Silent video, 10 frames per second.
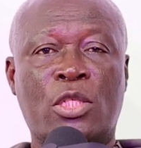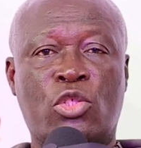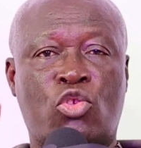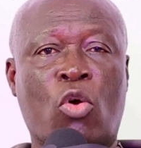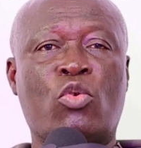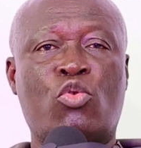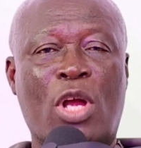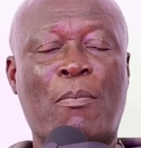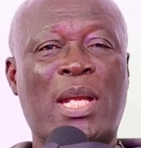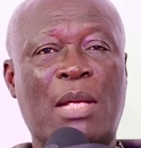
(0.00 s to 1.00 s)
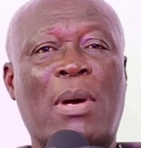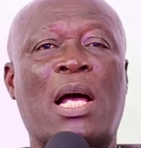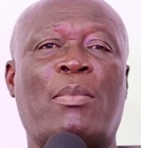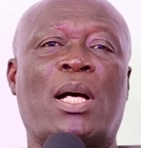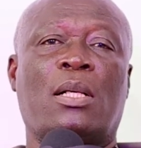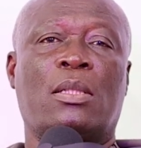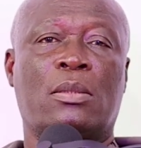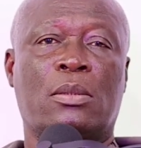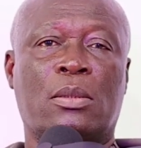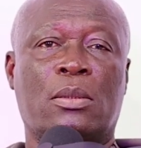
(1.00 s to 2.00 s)
John Dramani Mahama
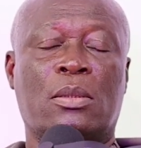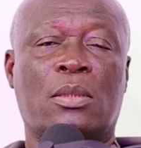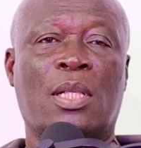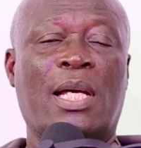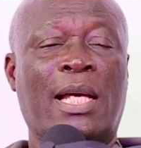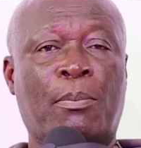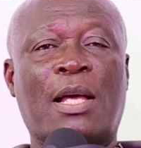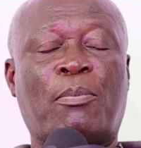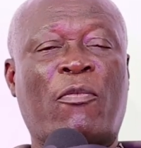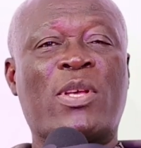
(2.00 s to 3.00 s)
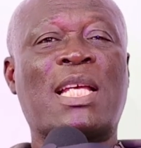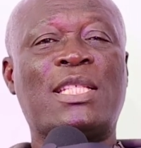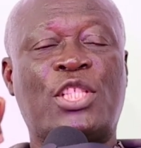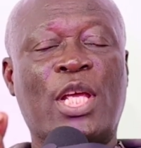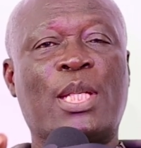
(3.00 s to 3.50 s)
and Professor J.